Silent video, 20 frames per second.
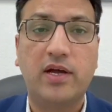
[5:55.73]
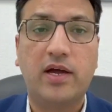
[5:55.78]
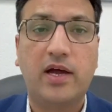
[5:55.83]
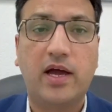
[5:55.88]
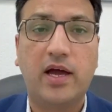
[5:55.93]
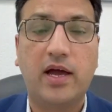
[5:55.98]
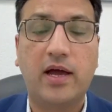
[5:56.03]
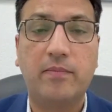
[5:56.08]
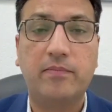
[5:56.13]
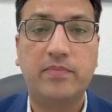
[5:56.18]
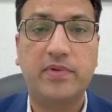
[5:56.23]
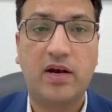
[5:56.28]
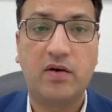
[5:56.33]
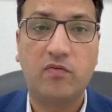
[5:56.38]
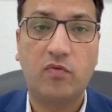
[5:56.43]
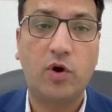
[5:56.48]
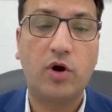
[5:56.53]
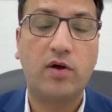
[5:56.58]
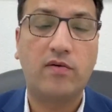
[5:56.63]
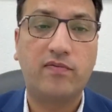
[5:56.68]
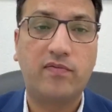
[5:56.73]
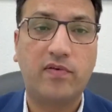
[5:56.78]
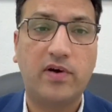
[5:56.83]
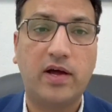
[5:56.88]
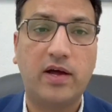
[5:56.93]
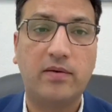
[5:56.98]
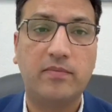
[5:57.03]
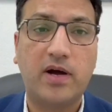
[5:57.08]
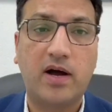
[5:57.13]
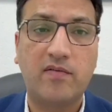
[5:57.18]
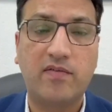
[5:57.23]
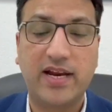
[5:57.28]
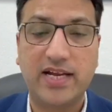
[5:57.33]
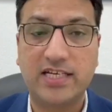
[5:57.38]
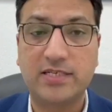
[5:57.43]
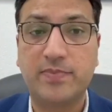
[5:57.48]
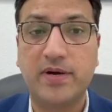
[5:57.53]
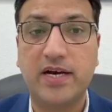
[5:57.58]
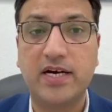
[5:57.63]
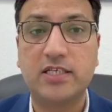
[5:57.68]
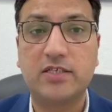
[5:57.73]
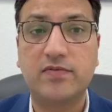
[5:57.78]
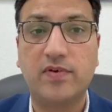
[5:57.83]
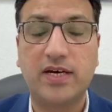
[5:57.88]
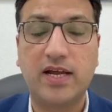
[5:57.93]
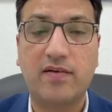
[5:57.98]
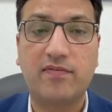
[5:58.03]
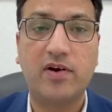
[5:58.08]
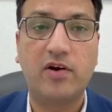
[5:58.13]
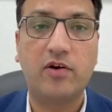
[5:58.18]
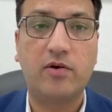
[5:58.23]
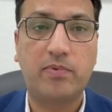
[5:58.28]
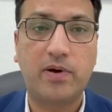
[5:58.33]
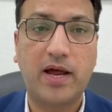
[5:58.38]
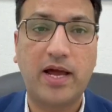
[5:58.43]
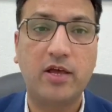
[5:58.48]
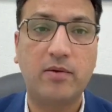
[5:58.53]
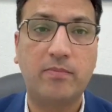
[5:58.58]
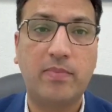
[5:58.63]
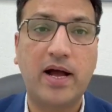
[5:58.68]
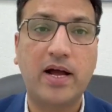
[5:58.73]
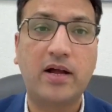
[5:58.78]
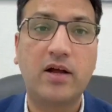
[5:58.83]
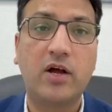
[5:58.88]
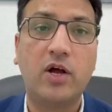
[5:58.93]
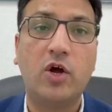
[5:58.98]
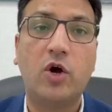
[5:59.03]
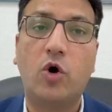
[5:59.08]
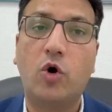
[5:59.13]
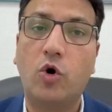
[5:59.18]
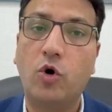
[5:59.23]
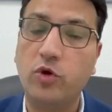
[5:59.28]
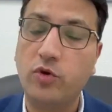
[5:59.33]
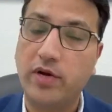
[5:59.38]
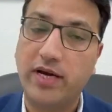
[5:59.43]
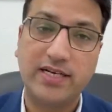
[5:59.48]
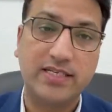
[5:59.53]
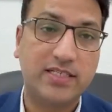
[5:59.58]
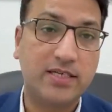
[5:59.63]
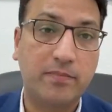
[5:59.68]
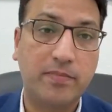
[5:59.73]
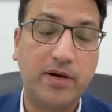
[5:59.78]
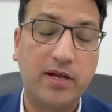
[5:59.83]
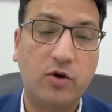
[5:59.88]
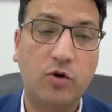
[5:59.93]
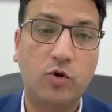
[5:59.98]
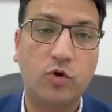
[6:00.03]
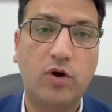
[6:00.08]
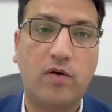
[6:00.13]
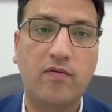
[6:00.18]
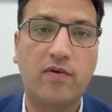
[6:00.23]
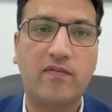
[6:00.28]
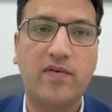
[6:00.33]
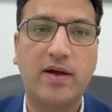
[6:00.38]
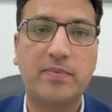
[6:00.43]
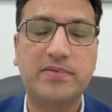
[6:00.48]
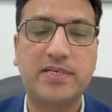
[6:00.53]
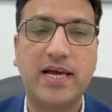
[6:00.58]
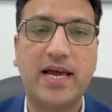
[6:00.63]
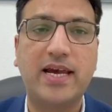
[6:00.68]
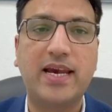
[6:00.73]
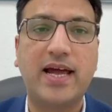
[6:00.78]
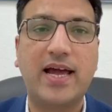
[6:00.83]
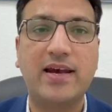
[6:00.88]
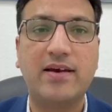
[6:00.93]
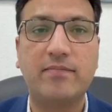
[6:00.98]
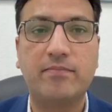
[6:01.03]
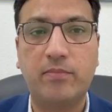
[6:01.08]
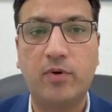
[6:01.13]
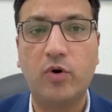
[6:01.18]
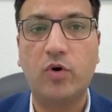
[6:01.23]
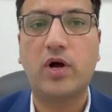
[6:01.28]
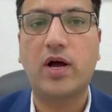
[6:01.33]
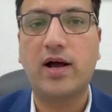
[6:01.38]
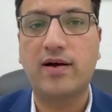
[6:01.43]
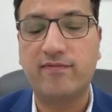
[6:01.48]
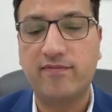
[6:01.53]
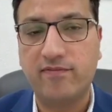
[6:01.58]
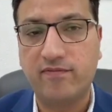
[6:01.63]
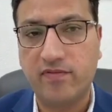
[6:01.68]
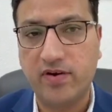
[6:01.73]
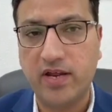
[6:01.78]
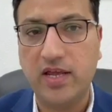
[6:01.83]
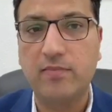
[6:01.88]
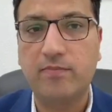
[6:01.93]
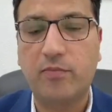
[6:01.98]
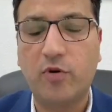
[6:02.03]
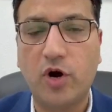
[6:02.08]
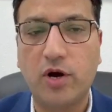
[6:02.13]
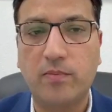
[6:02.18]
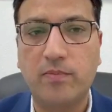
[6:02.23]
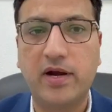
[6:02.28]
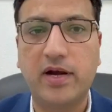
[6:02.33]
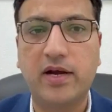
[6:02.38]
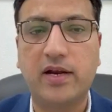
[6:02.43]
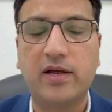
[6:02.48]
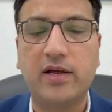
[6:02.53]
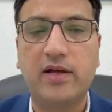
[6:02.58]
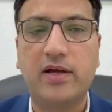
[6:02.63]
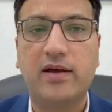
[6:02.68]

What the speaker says: then one of our experts will definitely reply you back, or you can simply go to our website and book a free appointment